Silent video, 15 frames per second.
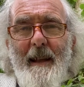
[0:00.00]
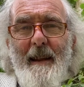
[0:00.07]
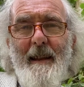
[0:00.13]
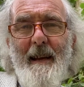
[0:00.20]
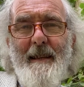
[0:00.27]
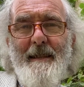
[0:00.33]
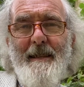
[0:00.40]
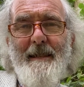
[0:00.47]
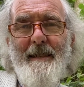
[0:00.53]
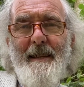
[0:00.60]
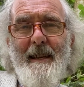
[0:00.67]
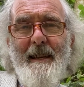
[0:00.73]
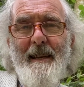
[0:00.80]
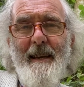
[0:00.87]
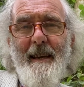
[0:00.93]
Let's
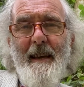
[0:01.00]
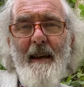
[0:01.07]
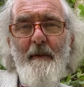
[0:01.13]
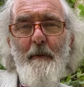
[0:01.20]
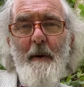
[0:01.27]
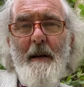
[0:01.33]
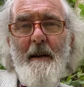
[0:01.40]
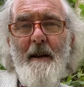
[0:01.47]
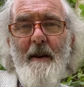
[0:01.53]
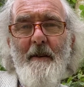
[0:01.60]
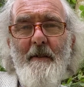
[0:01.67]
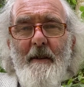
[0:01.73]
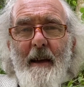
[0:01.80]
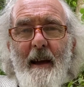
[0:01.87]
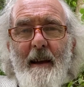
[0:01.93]
see if we can
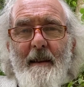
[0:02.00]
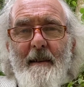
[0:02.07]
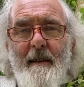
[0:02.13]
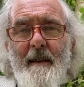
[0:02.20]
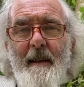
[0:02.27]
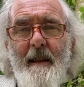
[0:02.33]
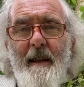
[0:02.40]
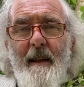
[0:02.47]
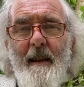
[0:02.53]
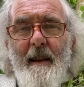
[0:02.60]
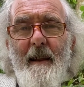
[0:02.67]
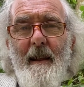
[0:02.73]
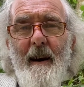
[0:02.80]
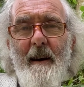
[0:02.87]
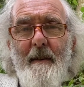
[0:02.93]
create
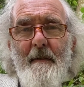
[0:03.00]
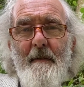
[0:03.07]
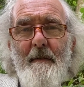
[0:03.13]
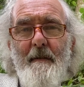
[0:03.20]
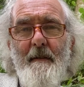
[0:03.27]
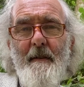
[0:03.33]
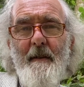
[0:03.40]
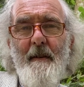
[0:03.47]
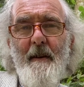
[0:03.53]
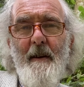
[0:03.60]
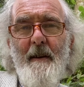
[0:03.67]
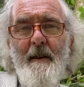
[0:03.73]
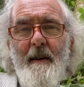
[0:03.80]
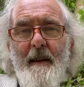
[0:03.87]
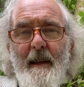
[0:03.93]
life
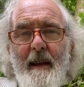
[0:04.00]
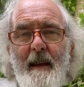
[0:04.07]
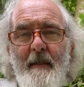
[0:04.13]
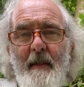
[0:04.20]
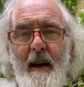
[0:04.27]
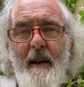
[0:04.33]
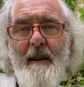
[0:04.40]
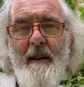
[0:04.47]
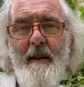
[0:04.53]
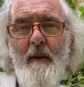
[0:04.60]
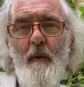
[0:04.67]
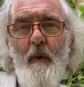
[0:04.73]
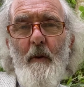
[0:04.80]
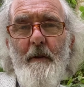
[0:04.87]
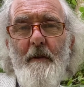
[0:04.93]
in that little
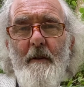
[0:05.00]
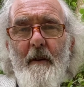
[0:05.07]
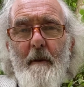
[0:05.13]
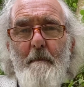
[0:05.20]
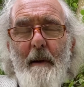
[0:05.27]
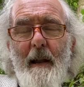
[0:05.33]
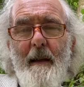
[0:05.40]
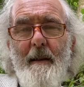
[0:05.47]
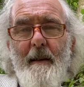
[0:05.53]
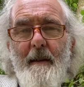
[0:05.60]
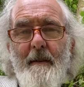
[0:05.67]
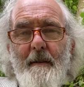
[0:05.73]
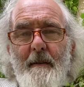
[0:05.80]
watery planet.